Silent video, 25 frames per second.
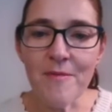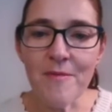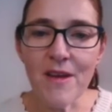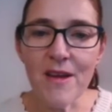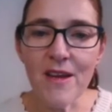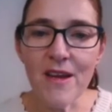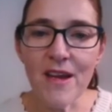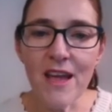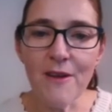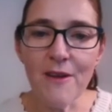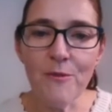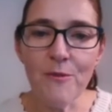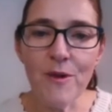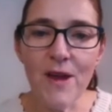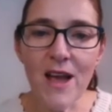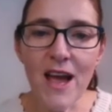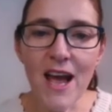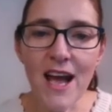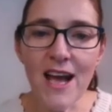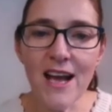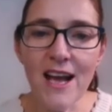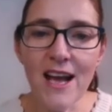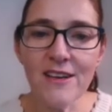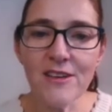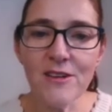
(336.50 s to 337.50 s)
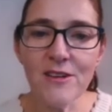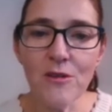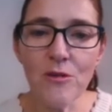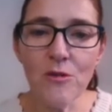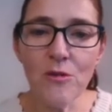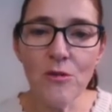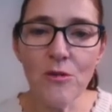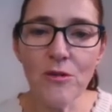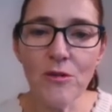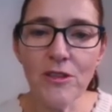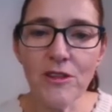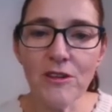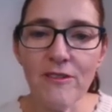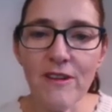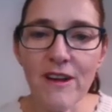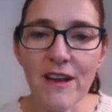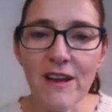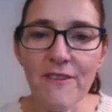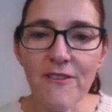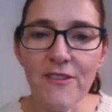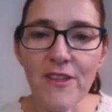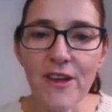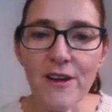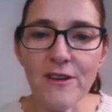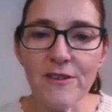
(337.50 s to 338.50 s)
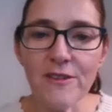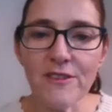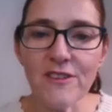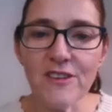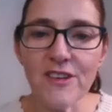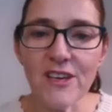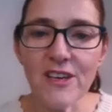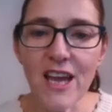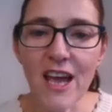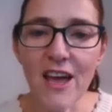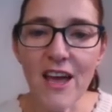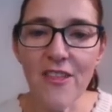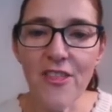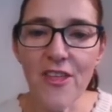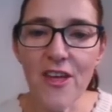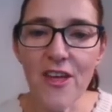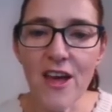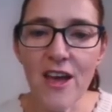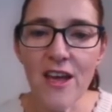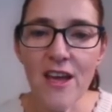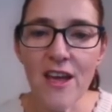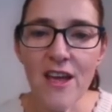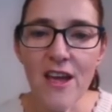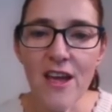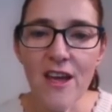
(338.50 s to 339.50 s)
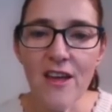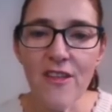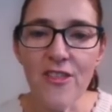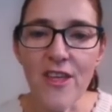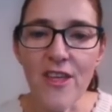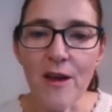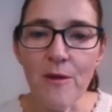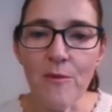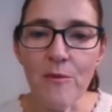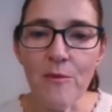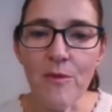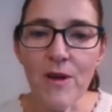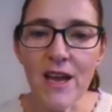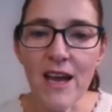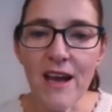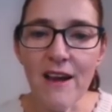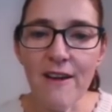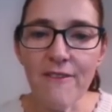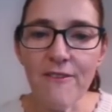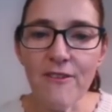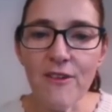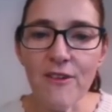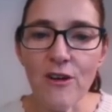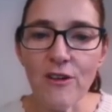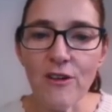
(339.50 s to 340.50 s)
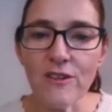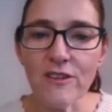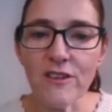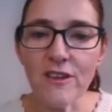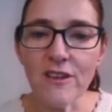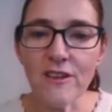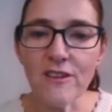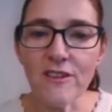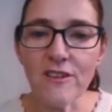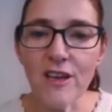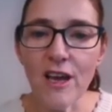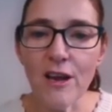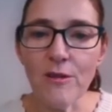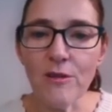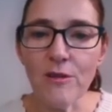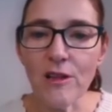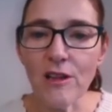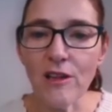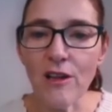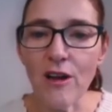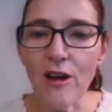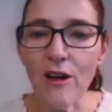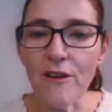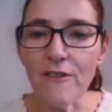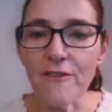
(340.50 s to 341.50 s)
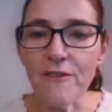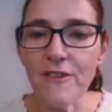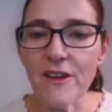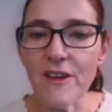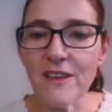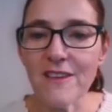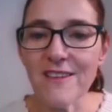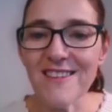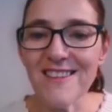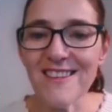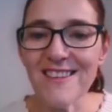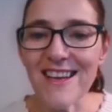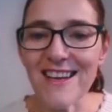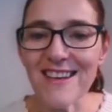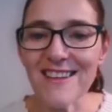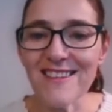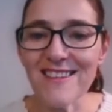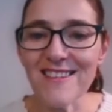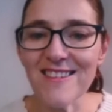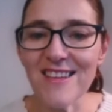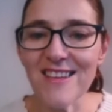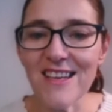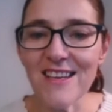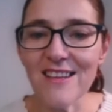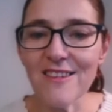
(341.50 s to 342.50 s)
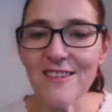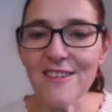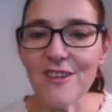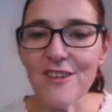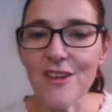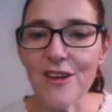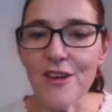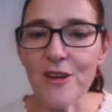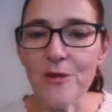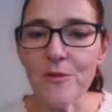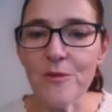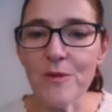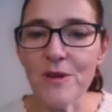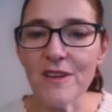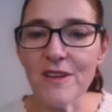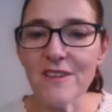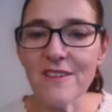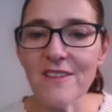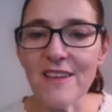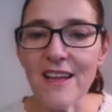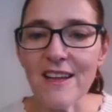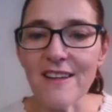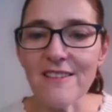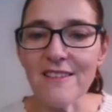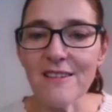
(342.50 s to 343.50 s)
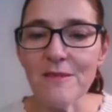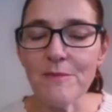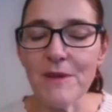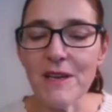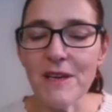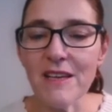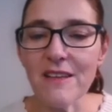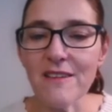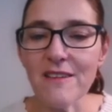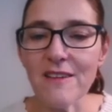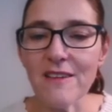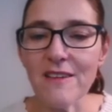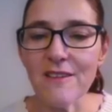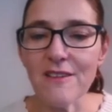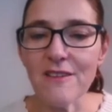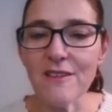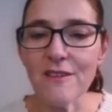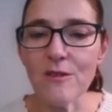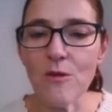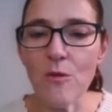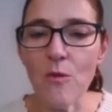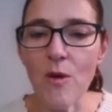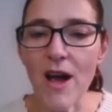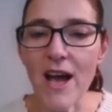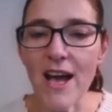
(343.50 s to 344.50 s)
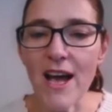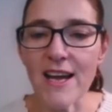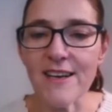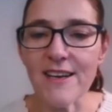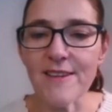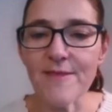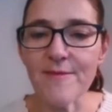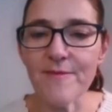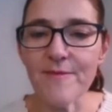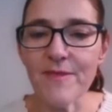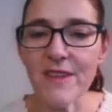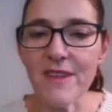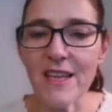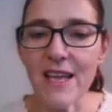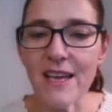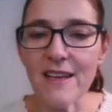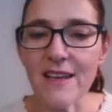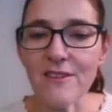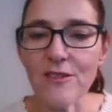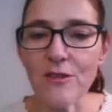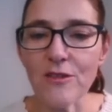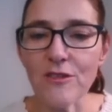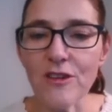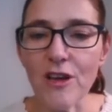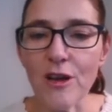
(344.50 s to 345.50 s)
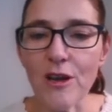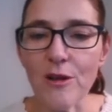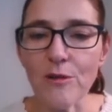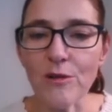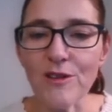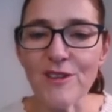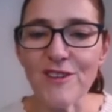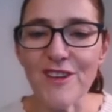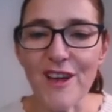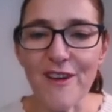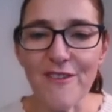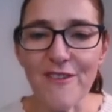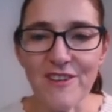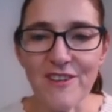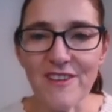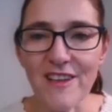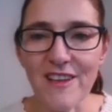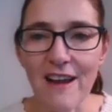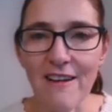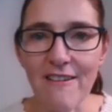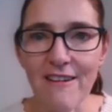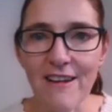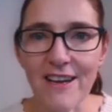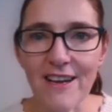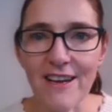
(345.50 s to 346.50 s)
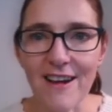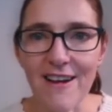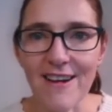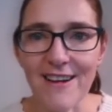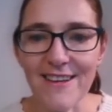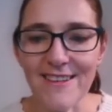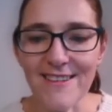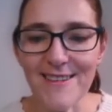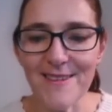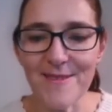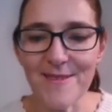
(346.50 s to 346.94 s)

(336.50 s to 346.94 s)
if we add all 3 of those together, then we have got a total of 62 centimetres squared, and that's our total surface area, guys.